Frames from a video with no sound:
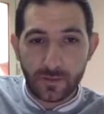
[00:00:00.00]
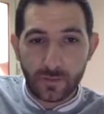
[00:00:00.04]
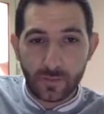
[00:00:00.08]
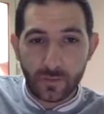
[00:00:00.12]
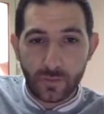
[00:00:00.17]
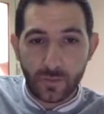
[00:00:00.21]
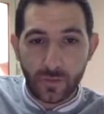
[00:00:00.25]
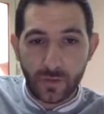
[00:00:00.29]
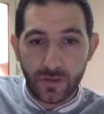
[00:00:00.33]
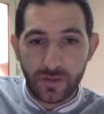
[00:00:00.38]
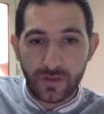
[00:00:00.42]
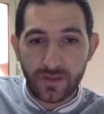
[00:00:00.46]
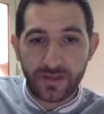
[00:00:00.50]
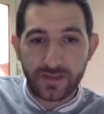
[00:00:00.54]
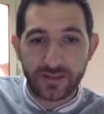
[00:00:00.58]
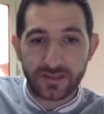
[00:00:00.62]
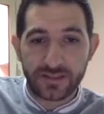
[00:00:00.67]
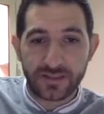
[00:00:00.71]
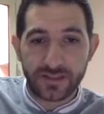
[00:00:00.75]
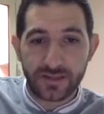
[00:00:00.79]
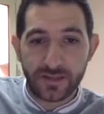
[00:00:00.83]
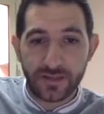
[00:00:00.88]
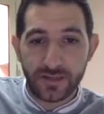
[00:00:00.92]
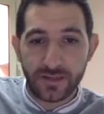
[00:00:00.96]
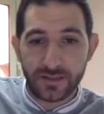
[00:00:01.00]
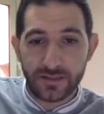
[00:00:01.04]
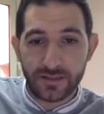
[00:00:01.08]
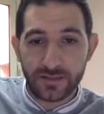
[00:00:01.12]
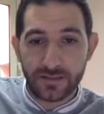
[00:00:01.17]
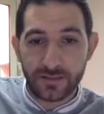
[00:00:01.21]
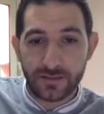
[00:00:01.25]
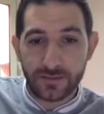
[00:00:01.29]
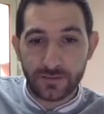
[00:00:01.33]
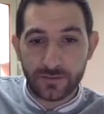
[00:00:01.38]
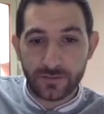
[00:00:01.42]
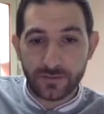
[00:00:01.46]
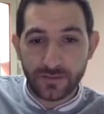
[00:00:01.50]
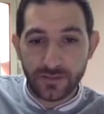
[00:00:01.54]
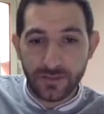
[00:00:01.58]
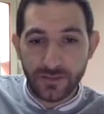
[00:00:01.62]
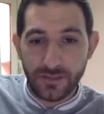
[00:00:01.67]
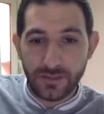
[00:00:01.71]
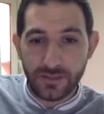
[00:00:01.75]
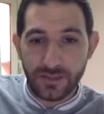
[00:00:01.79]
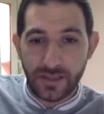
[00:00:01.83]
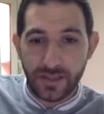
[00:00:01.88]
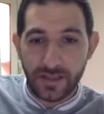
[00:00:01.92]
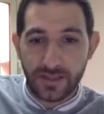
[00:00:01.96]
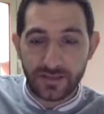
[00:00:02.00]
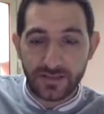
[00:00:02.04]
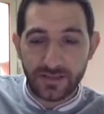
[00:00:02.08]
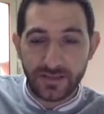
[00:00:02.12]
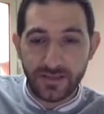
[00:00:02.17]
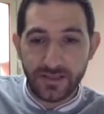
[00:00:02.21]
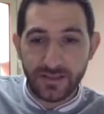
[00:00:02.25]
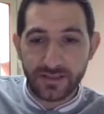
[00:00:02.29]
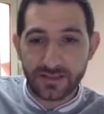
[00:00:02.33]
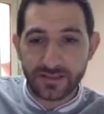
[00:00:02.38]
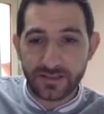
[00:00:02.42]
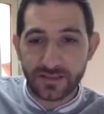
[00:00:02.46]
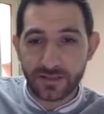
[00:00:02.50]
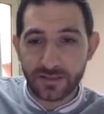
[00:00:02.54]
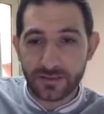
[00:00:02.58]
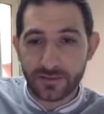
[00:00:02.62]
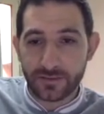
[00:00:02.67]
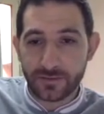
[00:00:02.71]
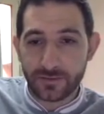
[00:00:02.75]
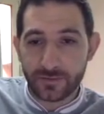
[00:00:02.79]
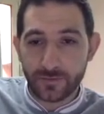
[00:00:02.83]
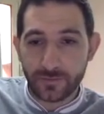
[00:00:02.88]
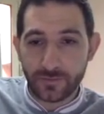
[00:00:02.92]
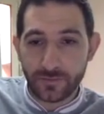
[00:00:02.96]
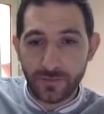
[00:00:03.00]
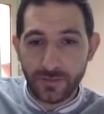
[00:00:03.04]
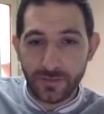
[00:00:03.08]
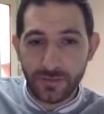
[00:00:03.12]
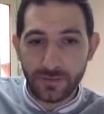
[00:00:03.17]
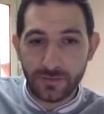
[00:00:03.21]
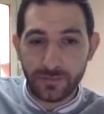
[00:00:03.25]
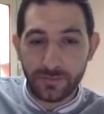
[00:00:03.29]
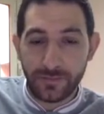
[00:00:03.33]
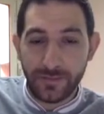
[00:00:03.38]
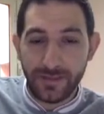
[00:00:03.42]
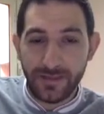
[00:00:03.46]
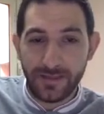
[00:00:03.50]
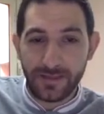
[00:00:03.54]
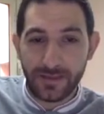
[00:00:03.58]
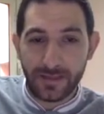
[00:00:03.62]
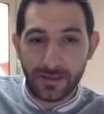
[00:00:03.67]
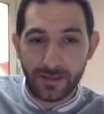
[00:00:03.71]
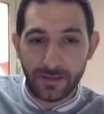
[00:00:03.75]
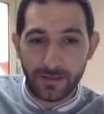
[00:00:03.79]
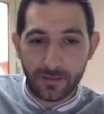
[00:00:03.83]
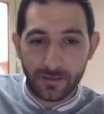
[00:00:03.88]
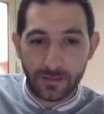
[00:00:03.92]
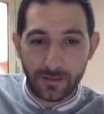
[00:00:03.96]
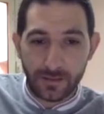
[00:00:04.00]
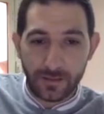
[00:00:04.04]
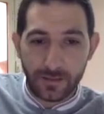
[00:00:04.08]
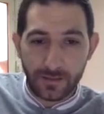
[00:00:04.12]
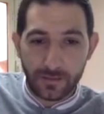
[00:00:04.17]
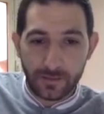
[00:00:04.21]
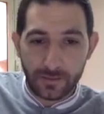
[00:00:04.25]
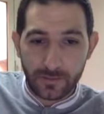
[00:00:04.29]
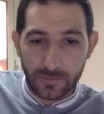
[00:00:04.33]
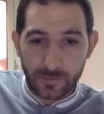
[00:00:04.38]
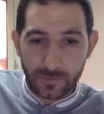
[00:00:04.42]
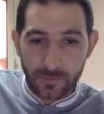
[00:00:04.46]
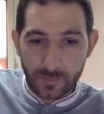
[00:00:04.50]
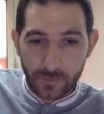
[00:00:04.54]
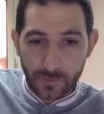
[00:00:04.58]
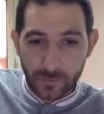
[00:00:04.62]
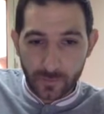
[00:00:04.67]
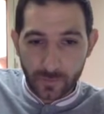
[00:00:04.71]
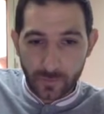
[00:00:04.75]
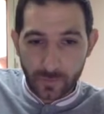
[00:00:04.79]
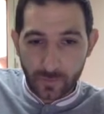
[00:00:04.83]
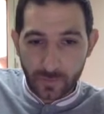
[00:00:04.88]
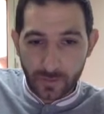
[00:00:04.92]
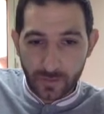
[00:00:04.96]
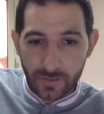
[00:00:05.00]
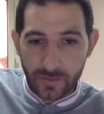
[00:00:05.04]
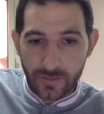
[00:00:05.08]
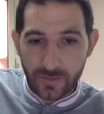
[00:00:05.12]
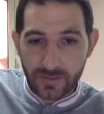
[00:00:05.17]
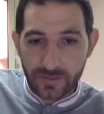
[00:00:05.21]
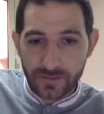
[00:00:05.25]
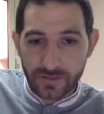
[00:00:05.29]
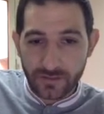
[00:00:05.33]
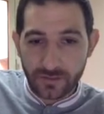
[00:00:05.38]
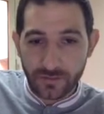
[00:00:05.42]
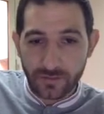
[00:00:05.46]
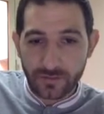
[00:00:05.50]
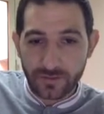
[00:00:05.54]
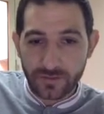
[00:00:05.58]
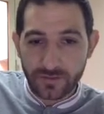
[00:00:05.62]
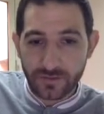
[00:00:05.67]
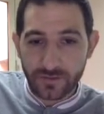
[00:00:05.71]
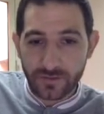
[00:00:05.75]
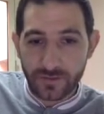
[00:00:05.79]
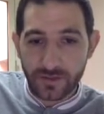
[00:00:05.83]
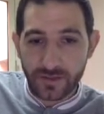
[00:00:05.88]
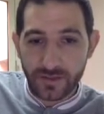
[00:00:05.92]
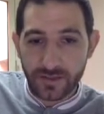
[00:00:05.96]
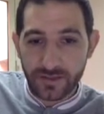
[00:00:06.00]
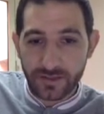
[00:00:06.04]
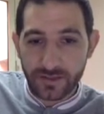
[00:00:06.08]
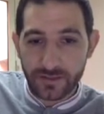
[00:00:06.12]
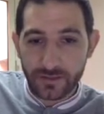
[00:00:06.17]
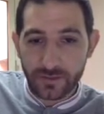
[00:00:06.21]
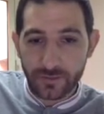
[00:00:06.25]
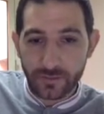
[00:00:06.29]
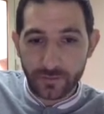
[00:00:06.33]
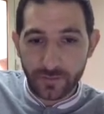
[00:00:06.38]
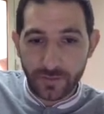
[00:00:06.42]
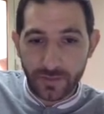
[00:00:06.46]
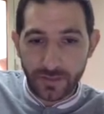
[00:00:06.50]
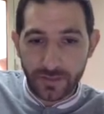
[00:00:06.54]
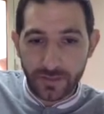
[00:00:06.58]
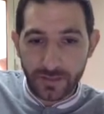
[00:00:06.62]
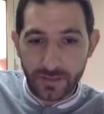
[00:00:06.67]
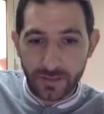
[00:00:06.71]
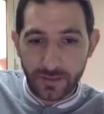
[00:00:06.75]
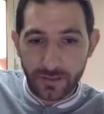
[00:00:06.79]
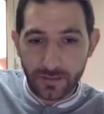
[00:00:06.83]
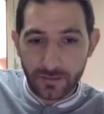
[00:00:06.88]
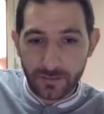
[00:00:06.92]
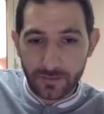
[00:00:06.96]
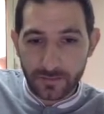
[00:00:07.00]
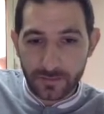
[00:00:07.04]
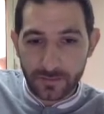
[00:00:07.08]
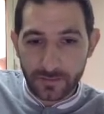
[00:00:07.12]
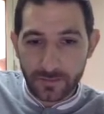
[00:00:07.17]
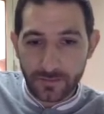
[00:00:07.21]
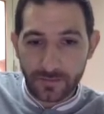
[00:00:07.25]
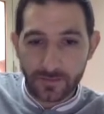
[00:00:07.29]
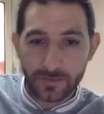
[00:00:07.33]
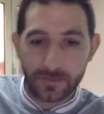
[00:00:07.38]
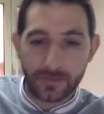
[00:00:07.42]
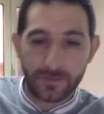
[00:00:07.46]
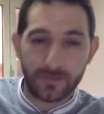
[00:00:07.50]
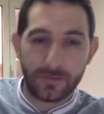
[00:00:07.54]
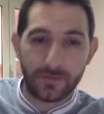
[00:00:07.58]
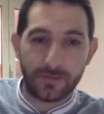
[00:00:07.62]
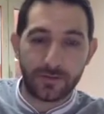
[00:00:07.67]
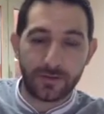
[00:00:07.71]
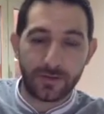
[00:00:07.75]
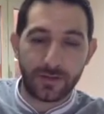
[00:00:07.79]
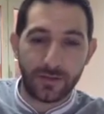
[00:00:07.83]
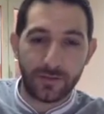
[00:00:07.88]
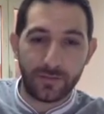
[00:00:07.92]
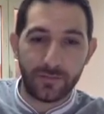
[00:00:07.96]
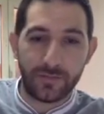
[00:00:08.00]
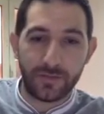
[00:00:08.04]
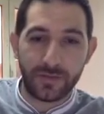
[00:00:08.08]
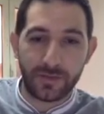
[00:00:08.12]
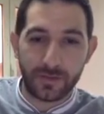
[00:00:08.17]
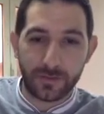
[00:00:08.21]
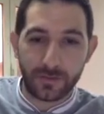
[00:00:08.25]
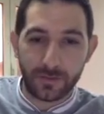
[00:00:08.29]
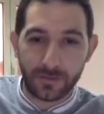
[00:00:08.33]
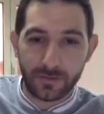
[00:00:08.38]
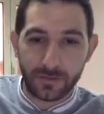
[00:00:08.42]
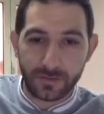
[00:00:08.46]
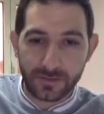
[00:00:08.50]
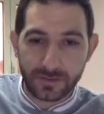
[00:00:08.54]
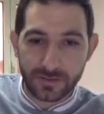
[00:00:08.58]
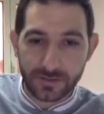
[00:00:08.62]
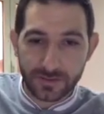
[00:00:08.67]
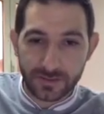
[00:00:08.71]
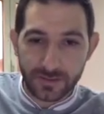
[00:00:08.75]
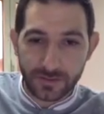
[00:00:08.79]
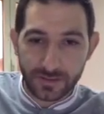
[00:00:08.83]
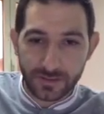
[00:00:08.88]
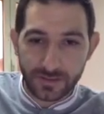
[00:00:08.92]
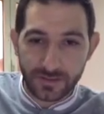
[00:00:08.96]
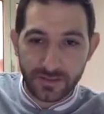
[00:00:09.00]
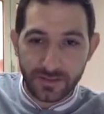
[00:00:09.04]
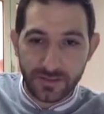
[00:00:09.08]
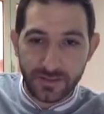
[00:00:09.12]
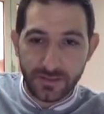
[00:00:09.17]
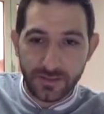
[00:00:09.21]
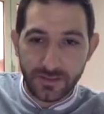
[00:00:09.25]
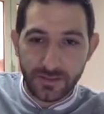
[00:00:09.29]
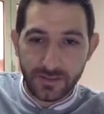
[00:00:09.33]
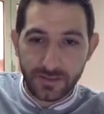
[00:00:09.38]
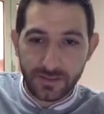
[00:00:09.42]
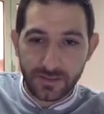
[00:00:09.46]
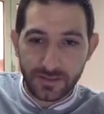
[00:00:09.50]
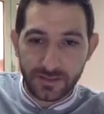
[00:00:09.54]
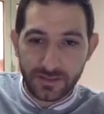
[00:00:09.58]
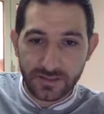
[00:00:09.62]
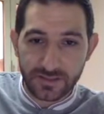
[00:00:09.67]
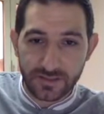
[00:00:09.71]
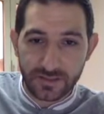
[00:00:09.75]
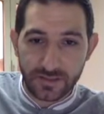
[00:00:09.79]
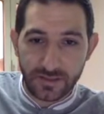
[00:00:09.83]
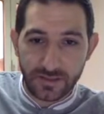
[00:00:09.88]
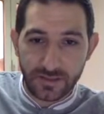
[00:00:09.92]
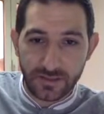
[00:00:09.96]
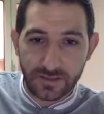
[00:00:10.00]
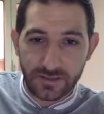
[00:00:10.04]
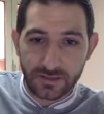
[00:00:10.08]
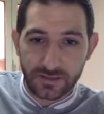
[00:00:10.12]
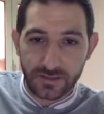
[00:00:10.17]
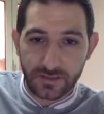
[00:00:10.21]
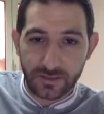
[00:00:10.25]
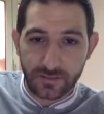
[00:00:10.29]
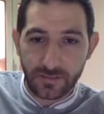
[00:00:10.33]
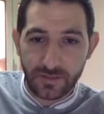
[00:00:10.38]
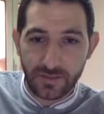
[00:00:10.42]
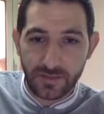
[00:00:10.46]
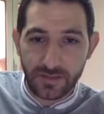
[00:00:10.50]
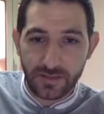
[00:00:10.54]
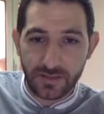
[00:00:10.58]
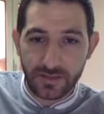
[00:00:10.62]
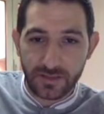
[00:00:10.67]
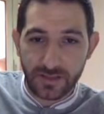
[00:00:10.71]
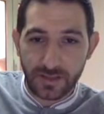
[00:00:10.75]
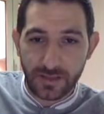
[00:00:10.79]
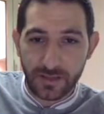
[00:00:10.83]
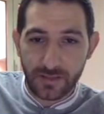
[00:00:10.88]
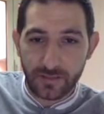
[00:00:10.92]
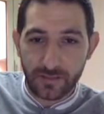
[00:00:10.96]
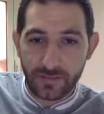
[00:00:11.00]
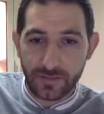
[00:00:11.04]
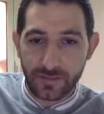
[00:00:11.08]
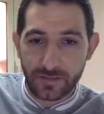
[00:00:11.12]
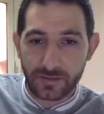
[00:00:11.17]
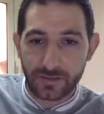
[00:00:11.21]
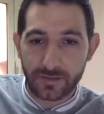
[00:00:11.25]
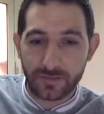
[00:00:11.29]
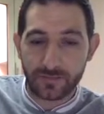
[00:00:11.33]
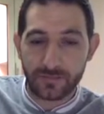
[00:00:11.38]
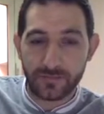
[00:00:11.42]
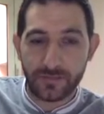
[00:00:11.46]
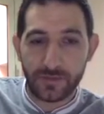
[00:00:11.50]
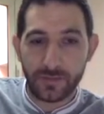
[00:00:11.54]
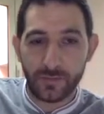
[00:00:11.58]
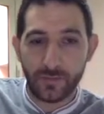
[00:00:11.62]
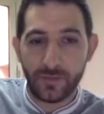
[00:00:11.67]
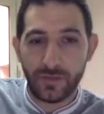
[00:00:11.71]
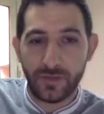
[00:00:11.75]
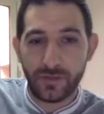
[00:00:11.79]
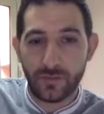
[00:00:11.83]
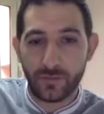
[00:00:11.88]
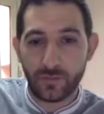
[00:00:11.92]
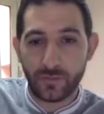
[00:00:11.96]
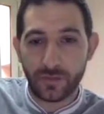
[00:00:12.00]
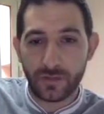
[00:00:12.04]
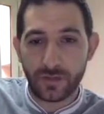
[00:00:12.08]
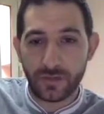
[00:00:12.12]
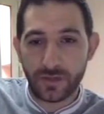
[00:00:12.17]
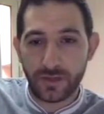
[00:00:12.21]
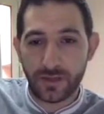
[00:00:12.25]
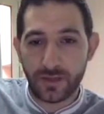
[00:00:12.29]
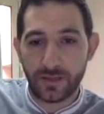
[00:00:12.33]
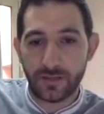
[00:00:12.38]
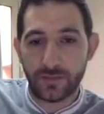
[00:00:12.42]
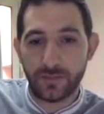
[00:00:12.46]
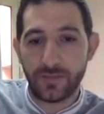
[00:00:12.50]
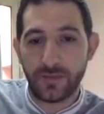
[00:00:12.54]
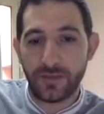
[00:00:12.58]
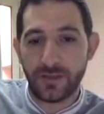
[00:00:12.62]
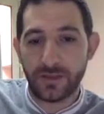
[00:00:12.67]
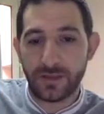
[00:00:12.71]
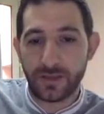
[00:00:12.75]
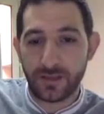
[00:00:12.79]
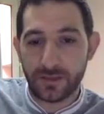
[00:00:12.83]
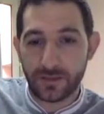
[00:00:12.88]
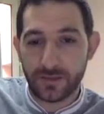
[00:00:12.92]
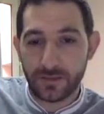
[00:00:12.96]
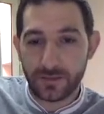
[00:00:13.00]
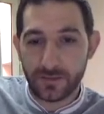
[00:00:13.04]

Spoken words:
1 is related to D and D is related to beta, then 1 is also related to beta, okay, because D is the intermediate element between 1 and beta.